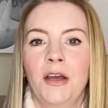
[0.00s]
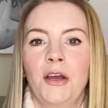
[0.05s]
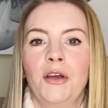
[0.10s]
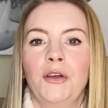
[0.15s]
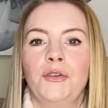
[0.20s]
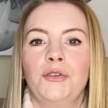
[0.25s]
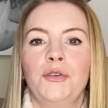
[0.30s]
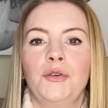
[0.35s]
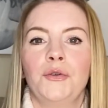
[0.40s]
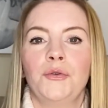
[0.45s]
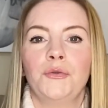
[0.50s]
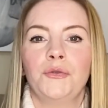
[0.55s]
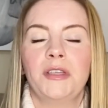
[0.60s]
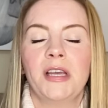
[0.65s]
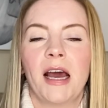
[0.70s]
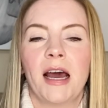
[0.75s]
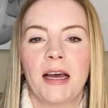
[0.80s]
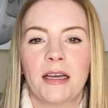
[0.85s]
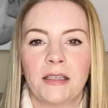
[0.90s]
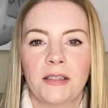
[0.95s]
to
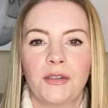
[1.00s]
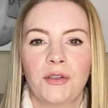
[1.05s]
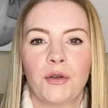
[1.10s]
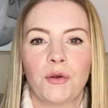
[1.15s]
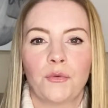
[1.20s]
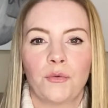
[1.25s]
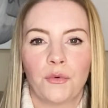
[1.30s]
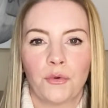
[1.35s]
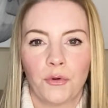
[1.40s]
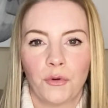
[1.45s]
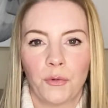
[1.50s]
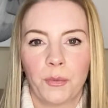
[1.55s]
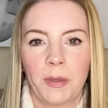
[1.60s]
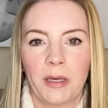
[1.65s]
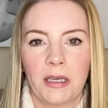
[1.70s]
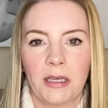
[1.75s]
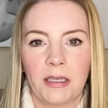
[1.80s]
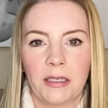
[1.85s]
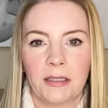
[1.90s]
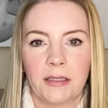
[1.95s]
test
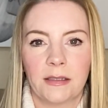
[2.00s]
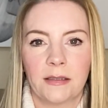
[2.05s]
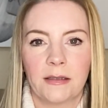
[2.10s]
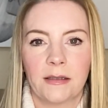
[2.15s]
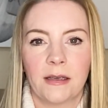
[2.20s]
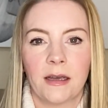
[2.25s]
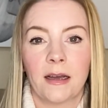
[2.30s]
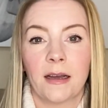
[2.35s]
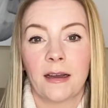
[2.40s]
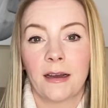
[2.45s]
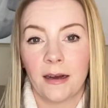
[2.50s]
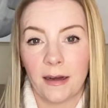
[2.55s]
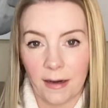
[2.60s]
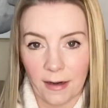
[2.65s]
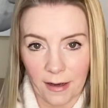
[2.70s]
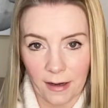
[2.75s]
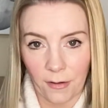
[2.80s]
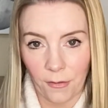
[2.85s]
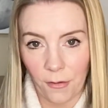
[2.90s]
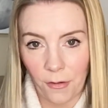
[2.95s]
Ruby's gut
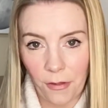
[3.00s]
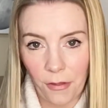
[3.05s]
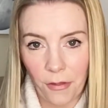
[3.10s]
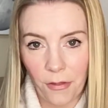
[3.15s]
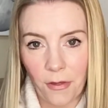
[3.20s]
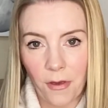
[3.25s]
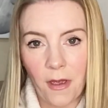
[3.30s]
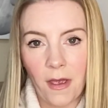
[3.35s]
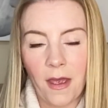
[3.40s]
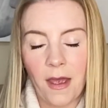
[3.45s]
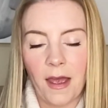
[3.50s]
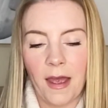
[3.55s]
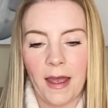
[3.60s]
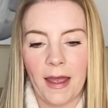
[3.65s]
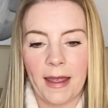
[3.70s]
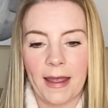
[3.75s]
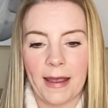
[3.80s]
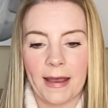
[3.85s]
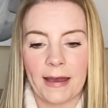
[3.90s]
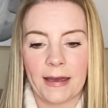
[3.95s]
health
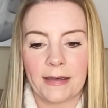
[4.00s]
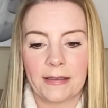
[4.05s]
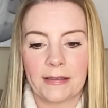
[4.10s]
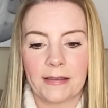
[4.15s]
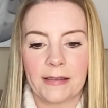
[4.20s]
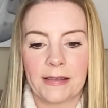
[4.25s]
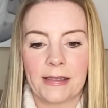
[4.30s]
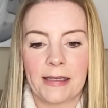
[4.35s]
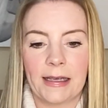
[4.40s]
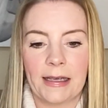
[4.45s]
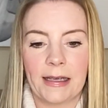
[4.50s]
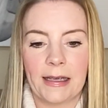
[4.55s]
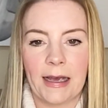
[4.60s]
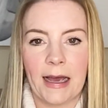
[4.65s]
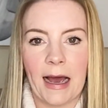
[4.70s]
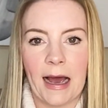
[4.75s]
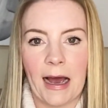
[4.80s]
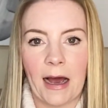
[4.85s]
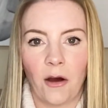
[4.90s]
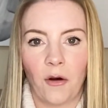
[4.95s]
and see
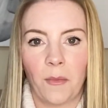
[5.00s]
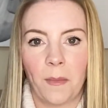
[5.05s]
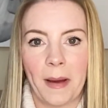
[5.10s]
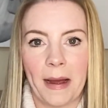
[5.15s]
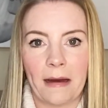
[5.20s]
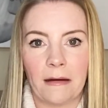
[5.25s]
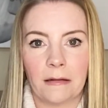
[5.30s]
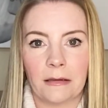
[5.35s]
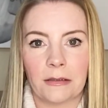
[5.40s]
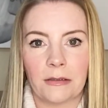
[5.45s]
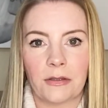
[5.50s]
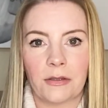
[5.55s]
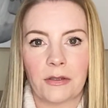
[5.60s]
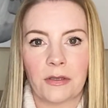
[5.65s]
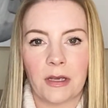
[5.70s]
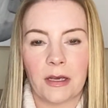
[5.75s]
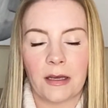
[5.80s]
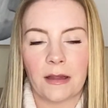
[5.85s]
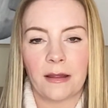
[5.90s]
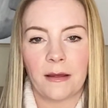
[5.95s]
how balanced
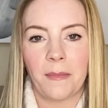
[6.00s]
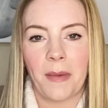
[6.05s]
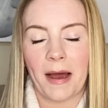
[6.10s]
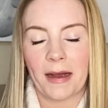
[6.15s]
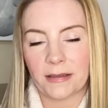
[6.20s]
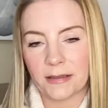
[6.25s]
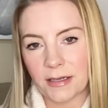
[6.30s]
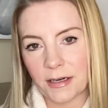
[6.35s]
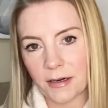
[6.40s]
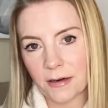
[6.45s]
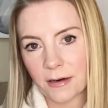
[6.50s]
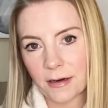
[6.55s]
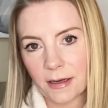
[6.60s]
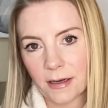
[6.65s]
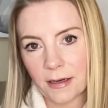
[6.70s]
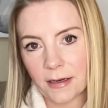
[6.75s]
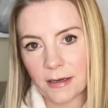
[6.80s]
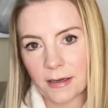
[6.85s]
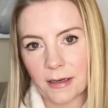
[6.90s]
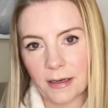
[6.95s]
the
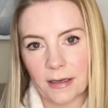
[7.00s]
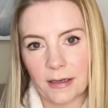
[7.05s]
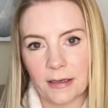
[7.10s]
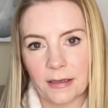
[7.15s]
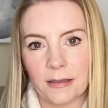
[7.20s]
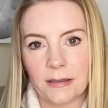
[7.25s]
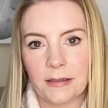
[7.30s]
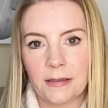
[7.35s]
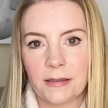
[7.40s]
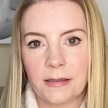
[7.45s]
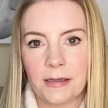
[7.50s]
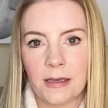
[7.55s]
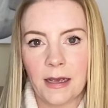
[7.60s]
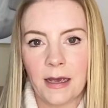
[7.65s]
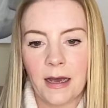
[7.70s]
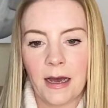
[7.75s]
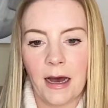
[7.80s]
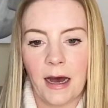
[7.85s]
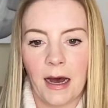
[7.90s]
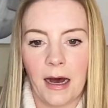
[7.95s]
bacteria is.
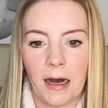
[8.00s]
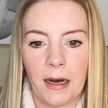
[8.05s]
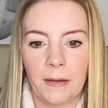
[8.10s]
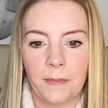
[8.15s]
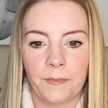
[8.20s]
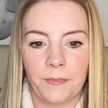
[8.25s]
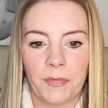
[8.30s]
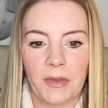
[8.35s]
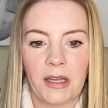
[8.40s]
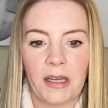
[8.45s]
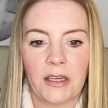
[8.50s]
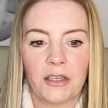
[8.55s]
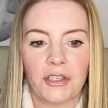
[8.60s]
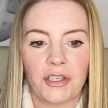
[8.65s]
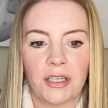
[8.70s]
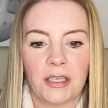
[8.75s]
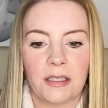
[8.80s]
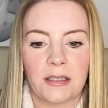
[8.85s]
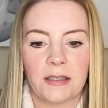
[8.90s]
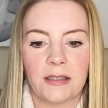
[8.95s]

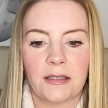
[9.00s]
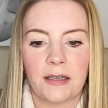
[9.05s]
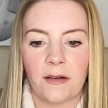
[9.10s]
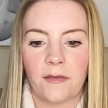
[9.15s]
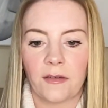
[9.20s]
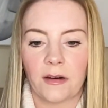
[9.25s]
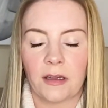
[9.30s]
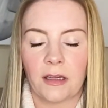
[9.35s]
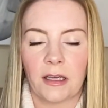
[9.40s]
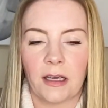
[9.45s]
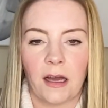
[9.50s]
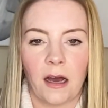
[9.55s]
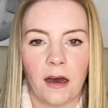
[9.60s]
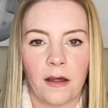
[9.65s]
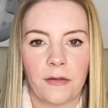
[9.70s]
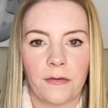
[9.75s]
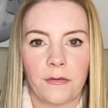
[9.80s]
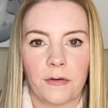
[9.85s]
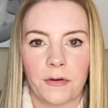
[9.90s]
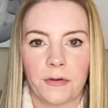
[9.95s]
She has definitely
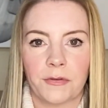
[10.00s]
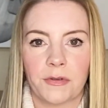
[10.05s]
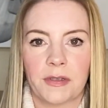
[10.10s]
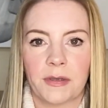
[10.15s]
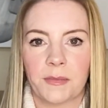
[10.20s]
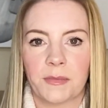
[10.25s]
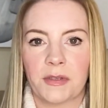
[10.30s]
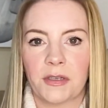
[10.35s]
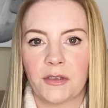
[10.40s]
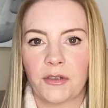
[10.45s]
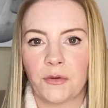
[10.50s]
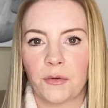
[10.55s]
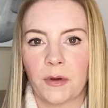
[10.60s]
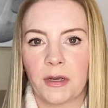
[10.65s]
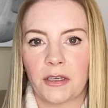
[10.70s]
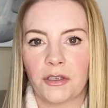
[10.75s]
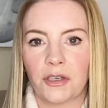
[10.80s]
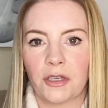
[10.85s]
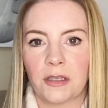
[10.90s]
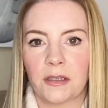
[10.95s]
gone through some
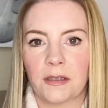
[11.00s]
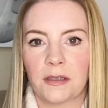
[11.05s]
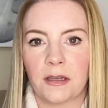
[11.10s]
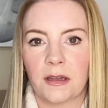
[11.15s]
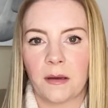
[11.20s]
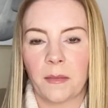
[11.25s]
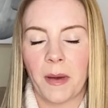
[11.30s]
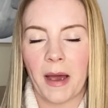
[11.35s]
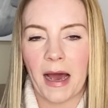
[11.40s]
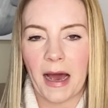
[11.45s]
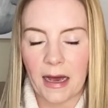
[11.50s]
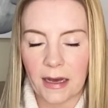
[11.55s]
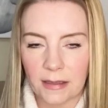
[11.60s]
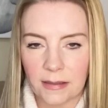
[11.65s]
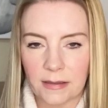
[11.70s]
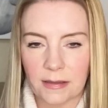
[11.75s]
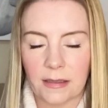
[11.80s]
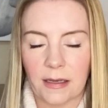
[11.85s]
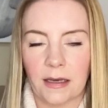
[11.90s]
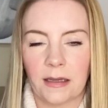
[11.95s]
situations in the
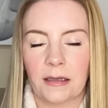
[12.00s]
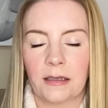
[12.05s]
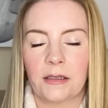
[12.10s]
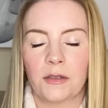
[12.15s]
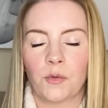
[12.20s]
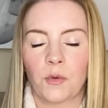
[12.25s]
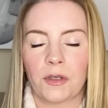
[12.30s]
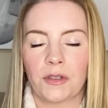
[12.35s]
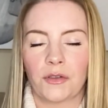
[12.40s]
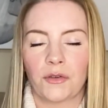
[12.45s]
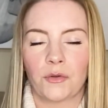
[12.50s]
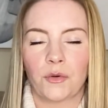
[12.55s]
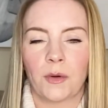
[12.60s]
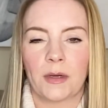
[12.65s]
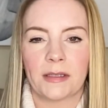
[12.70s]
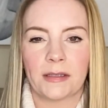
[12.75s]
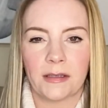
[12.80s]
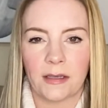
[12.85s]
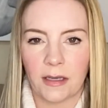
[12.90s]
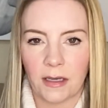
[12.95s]
past, at least once or
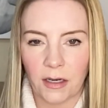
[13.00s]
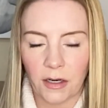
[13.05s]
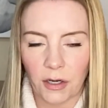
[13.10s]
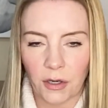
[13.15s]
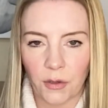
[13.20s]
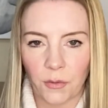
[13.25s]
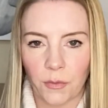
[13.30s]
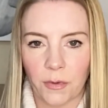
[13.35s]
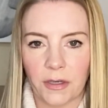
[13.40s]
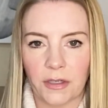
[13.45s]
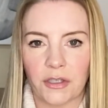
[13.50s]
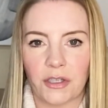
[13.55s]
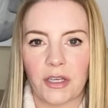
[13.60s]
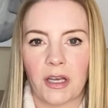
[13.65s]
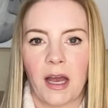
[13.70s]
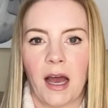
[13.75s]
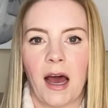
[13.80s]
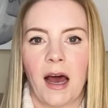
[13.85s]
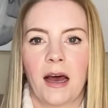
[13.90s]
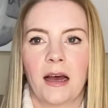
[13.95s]
twice a year, where she
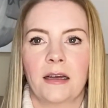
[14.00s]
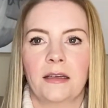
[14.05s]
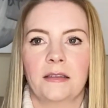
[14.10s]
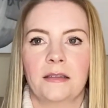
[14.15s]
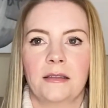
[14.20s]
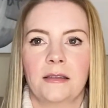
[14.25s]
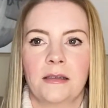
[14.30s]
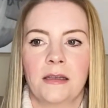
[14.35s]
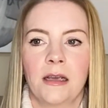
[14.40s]
has